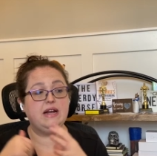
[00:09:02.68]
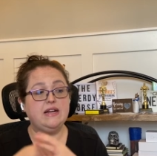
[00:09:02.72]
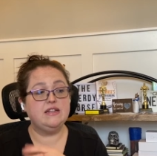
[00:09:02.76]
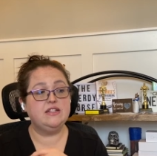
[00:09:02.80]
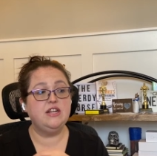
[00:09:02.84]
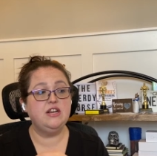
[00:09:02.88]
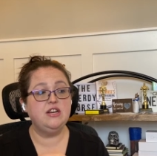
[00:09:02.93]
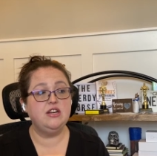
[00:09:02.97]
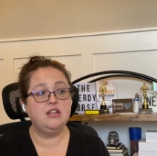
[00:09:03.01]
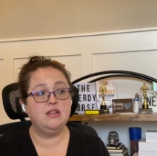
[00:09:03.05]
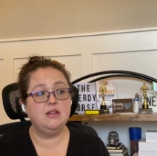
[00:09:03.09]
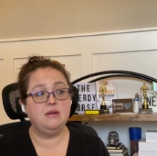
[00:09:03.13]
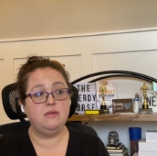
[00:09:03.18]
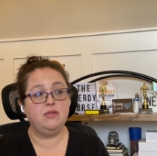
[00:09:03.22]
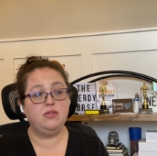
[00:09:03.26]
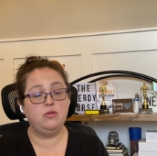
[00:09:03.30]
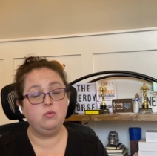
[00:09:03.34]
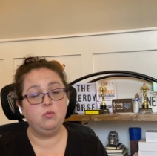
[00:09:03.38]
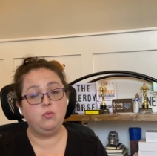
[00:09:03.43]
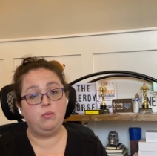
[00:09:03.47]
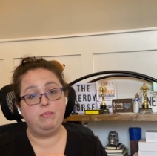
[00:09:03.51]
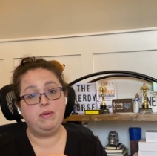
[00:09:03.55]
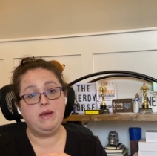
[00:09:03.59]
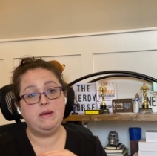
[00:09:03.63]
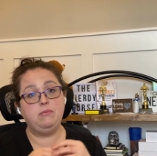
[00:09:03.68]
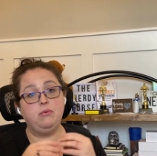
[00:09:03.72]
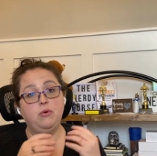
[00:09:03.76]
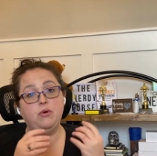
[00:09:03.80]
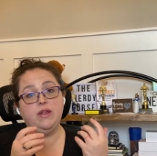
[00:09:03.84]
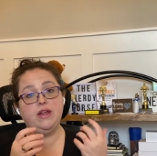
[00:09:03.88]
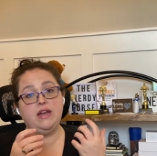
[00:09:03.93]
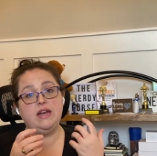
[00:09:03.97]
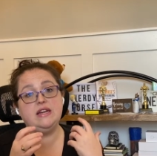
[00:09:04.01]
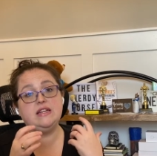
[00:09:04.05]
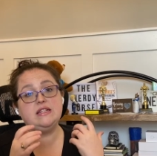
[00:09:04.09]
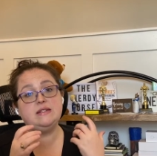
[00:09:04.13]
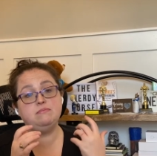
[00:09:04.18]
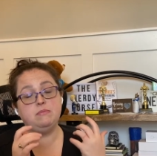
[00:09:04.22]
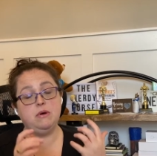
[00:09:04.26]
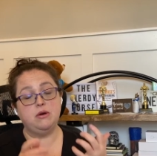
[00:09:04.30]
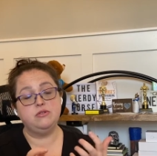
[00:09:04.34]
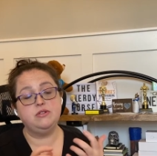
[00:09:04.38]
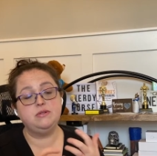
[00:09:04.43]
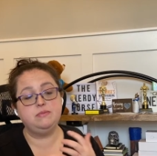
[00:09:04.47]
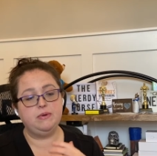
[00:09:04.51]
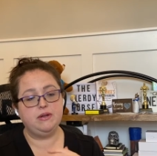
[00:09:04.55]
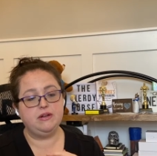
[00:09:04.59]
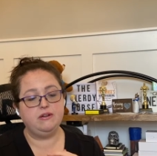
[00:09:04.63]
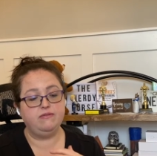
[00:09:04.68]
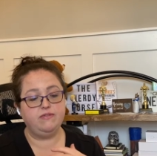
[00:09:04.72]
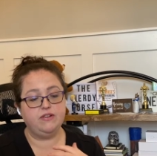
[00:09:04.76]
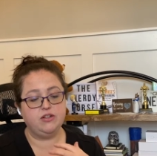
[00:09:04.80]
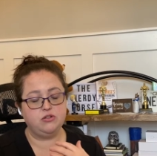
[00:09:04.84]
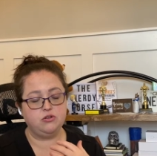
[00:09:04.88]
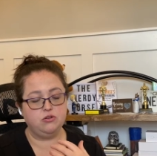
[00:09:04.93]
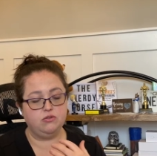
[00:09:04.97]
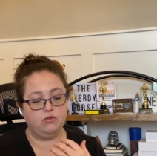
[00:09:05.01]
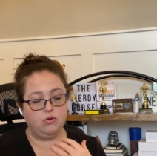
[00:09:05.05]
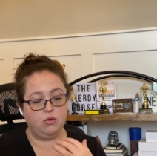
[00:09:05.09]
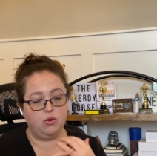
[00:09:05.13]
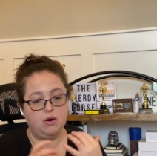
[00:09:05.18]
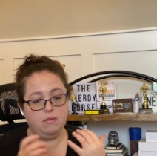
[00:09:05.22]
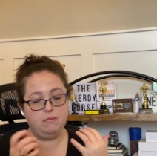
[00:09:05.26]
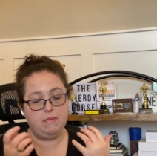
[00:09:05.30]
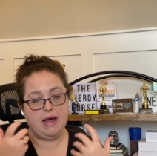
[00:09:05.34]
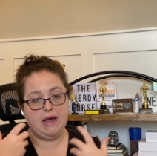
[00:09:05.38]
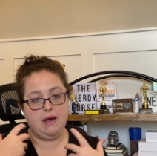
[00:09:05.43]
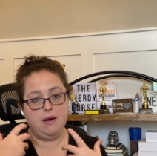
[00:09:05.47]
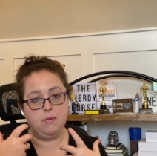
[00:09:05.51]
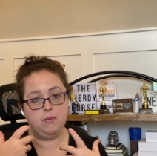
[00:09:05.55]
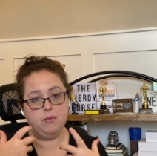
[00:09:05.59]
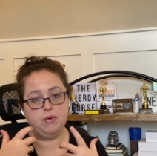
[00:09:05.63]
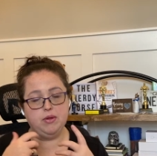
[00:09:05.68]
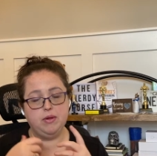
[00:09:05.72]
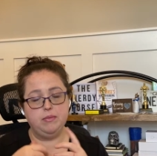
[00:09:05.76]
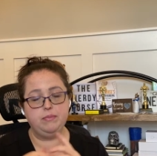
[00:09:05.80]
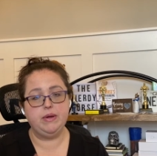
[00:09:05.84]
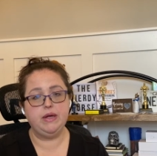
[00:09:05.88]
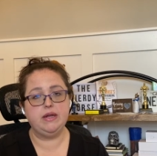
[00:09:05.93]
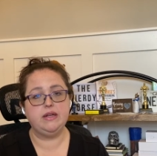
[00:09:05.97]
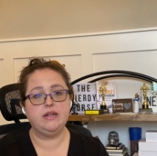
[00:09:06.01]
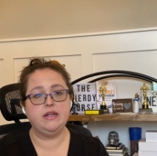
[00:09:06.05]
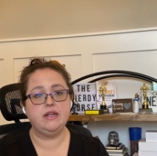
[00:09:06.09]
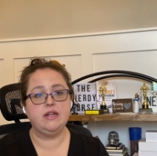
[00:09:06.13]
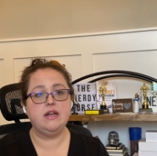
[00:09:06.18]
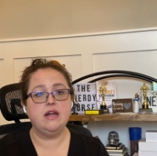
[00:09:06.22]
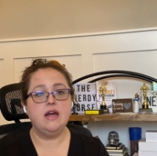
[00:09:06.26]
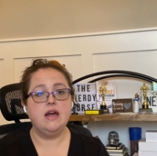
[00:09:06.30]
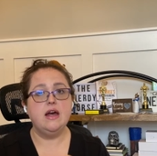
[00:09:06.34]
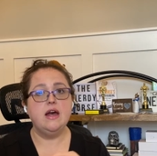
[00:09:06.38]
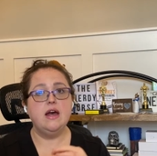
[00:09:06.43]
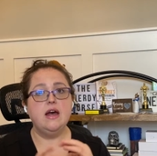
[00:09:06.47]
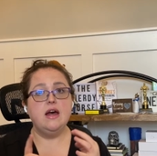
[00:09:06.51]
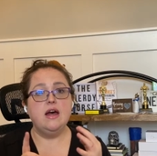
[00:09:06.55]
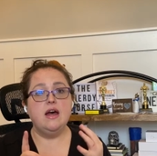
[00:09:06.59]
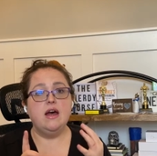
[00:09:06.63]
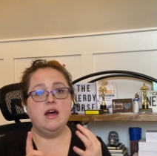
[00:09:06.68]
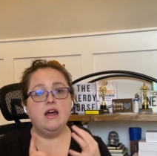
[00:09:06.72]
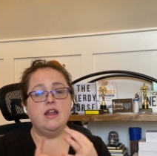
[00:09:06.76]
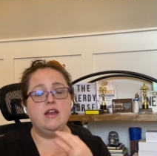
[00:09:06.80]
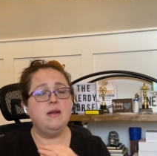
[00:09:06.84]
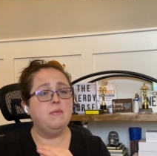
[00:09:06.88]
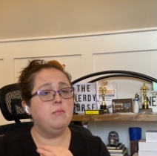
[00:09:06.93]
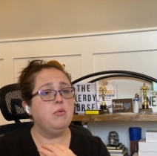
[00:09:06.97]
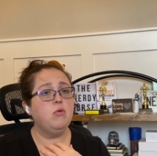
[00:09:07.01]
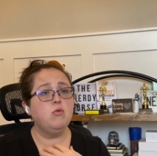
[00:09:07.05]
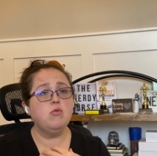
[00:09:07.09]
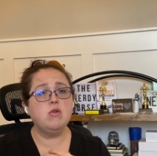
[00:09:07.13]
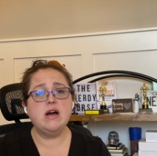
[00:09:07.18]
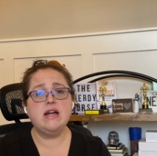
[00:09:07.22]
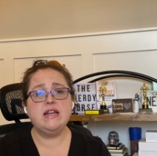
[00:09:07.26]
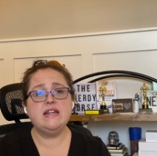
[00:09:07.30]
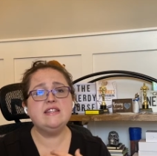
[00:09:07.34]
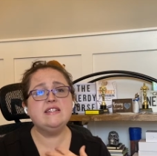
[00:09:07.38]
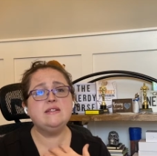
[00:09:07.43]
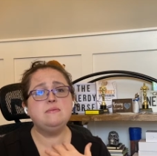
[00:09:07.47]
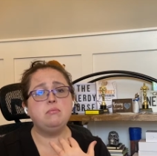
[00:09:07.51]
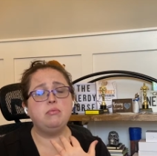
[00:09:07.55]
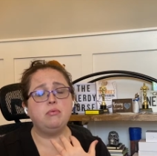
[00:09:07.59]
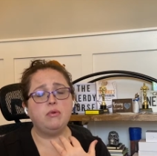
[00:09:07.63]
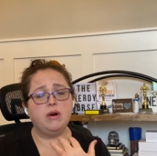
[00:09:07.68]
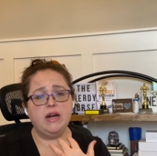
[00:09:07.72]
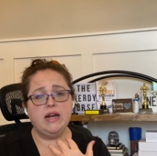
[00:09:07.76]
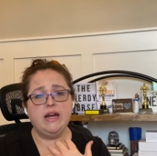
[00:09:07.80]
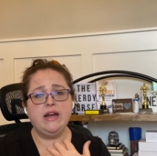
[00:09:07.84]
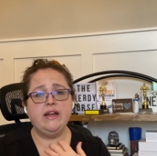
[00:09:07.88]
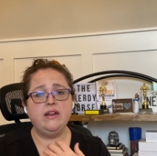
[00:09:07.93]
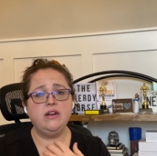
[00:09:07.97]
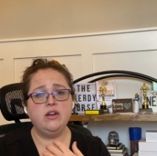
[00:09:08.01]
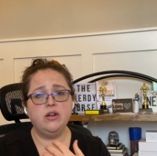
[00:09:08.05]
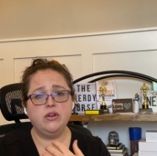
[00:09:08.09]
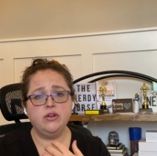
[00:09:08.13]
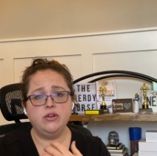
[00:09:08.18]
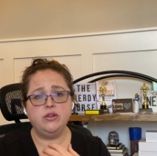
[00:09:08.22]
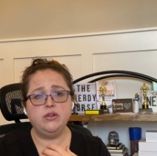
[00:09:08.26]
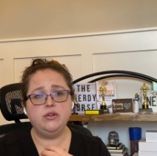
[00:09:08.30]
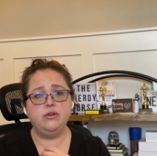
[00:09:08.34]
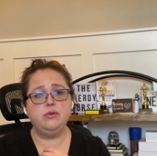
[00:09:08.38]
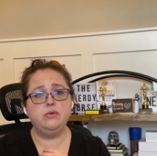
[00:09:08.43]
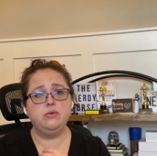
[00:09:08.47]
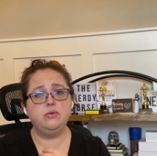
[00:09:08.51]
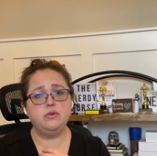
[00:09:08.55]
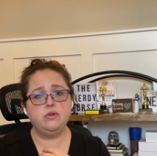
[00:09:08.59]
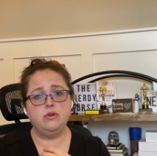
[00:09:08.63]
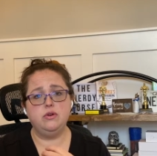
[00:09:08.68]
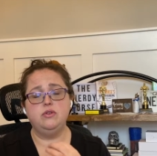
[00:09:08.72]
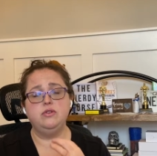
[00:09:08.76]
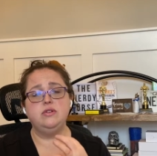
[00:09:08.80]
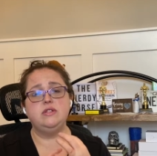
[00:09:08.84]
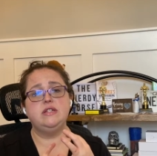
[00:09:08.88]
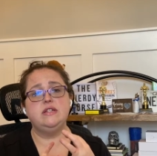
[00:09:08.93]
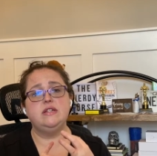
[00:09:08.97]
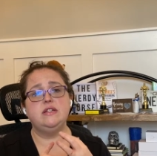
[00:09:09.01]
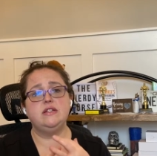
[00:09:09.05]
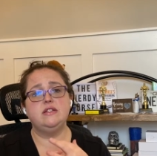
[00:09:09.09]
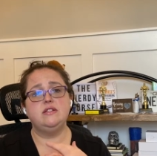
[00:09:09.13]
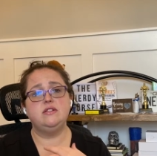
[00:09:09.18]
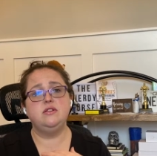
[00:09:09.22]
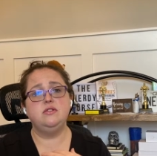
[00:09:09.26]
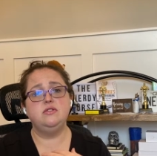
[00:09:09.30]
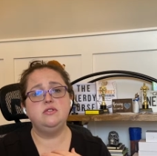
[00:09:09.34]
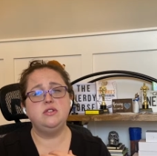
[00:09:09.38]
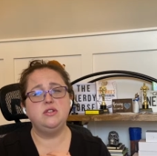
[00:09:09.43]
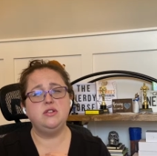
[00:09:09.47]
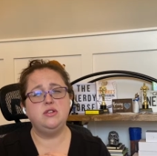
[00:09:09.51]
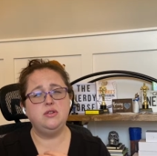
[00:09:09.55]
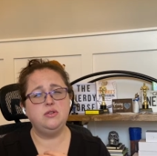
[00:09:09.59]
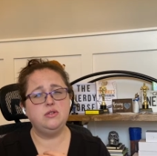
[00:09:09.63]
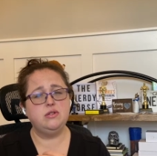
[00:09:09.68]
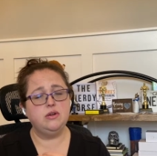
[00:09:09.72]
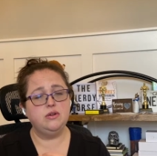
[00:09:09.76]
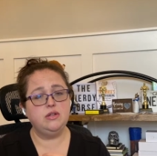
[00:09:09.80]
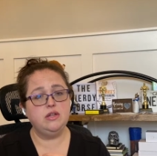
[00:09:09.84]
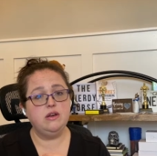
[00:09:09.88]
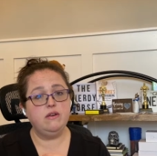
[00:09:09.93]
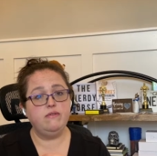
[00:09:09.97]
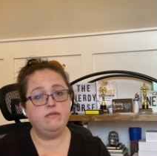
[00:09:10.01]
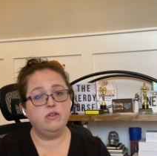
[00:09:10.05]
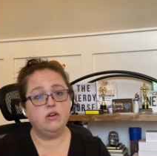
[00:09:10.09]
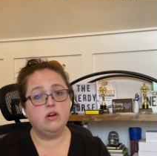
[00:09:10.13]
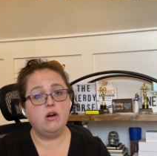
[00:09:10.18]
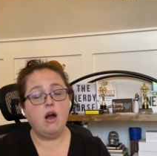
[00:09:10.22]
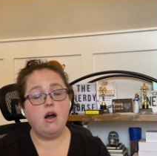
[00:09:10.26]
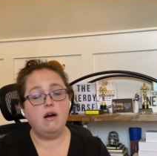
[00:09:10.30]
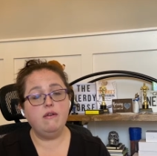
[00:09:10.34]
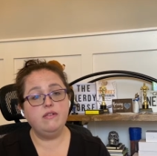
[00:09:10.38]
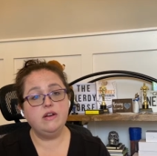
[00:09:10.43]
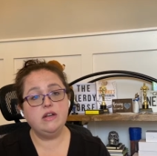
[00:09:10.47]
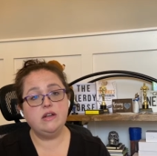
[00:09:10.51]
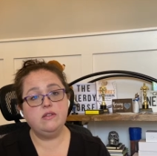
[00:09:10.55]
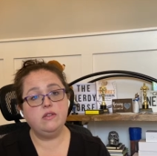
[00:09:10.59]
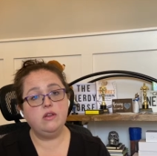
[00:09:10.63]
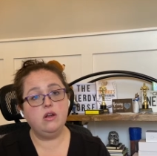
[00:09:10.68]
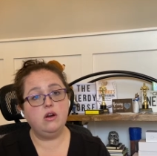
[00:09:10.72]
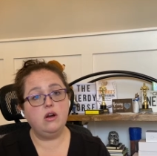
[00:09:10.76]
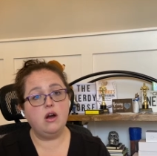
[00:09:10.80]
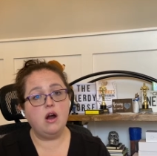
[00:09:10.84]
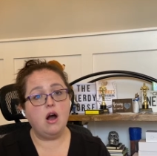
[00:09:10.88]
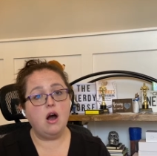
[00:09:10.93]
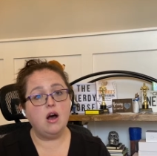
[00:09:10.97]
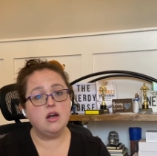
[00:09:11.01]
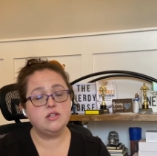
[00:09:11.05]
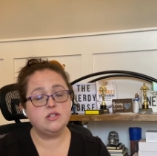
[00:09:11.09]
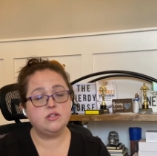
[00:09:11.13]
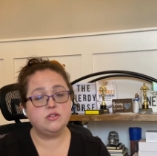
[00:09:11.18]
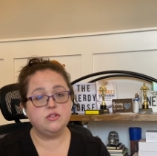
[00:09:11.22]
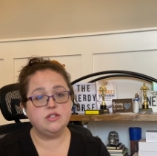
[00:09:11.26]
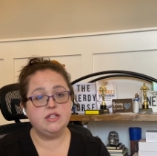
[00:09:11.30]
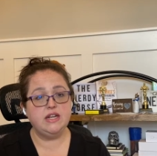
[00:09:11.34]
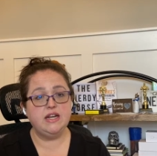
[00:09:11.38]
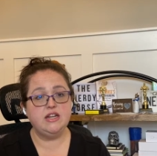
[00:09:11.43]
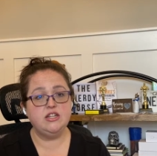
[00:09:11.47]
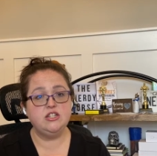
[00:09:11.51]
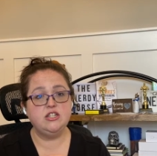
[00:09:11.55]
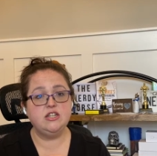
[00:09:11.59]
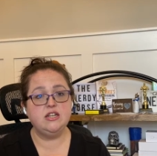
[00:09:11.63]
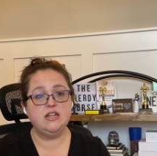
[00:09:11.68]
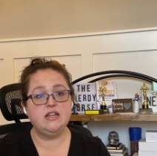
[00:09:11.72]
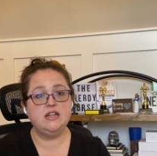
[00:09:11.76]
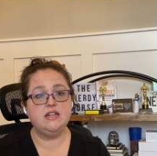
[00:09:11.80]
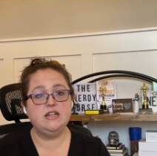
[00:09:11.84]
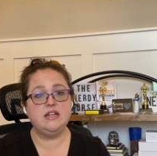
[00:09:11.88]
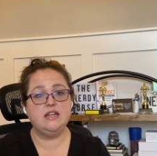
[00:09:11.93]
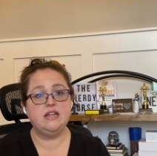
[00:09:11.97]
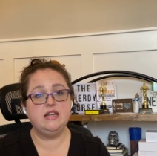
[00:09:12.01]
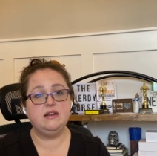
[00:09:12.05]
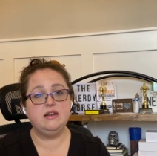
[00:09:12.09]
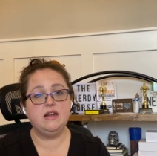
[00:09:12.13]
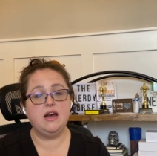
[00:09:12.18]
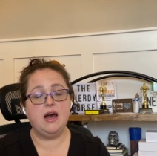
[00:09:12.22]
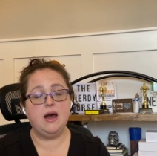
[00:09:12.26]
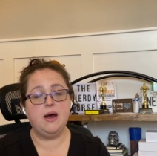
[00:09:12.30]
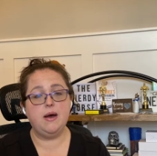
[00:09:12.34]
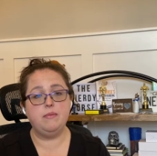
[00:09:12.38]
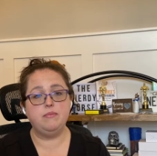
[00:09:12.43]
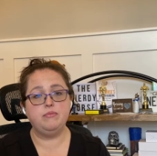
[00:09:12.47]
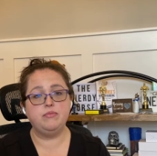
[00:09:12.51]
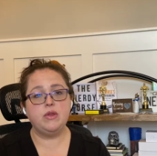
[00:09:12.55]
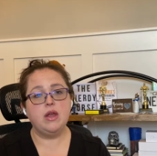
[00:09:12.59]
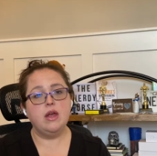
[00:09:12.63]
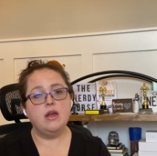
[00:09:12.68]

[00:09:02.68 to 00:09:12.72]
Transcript: I'll tell you the people that it's most beneficial for, in my humble opinion. Number one is brand new nurses, nurses who don't yet feel confident in their auscultation and um,